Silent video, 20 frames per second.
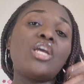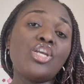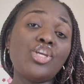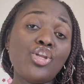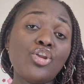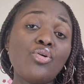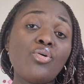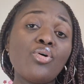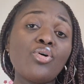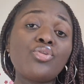
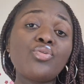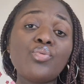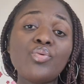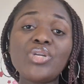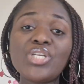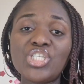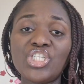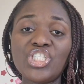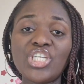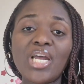you know, through
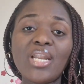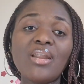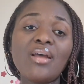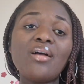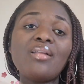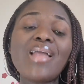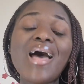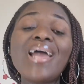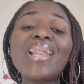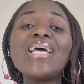this
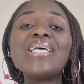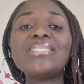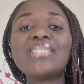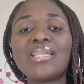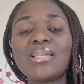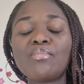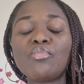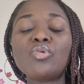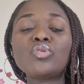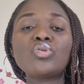channel. And I
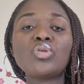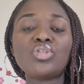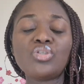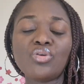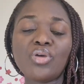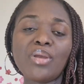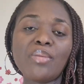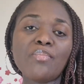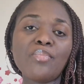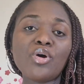send them also to
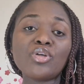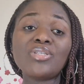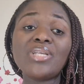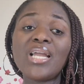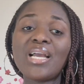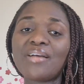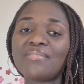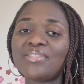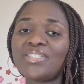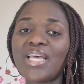your inbox. So
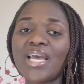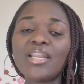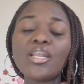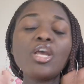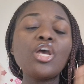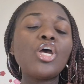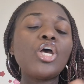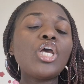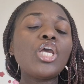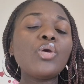like I've said,
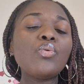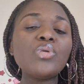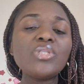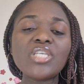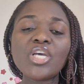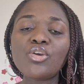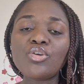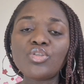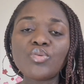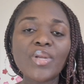it won't
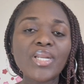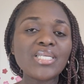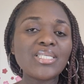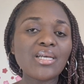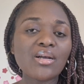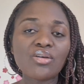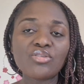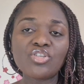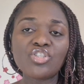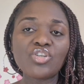take you 20
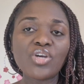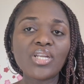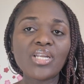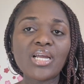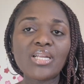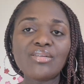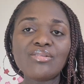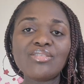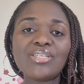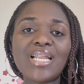seconds to join
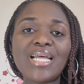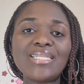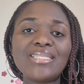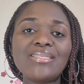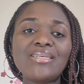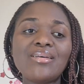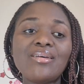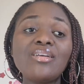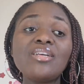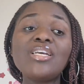that
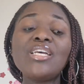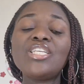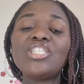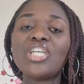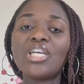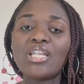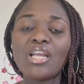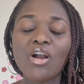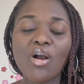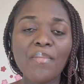newsletter.
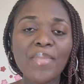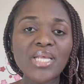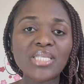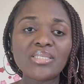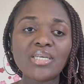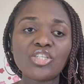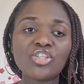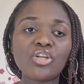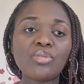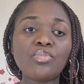Check the comment
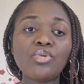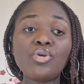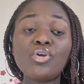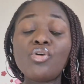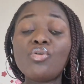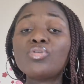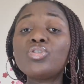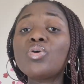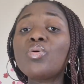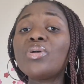section below.
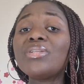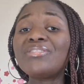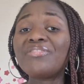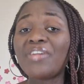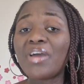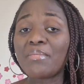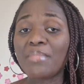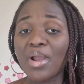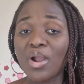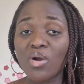You're also going to
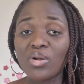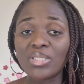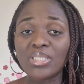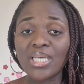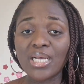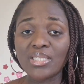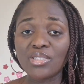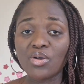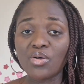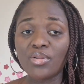find my
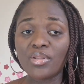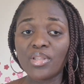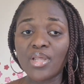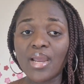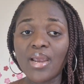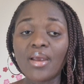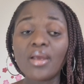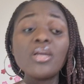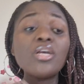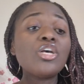contact on
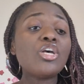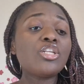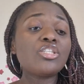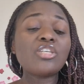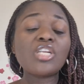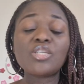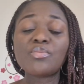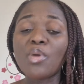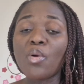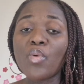there.
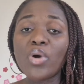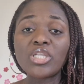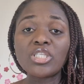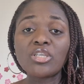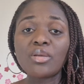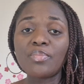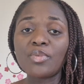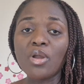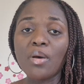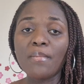So there's my
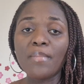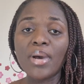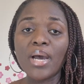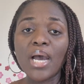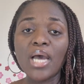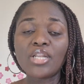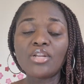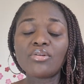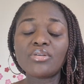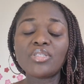WhatsApp
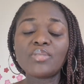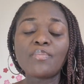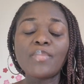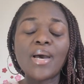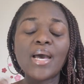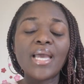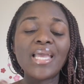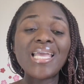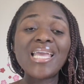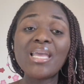number, there's
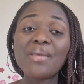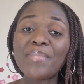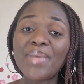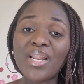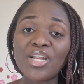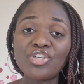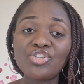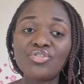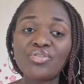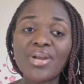my
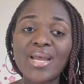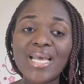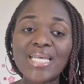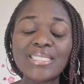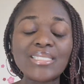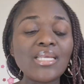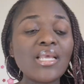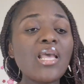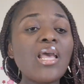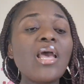email
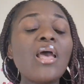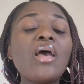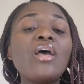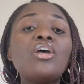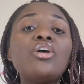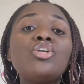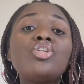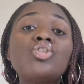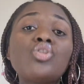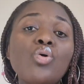address.
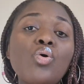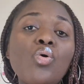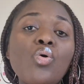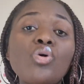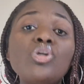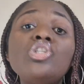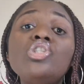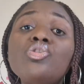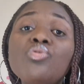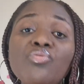
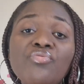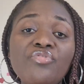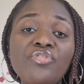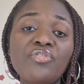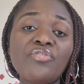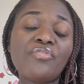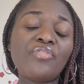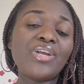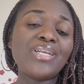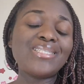So do
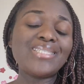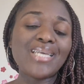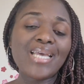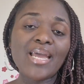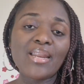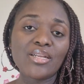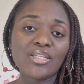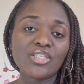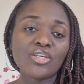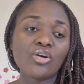feel free to
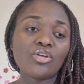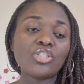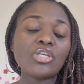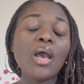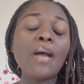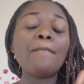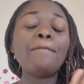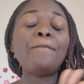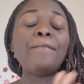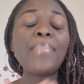get in touch.
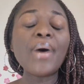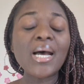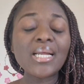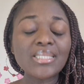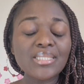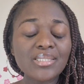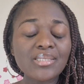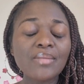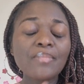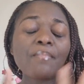
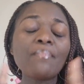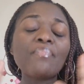But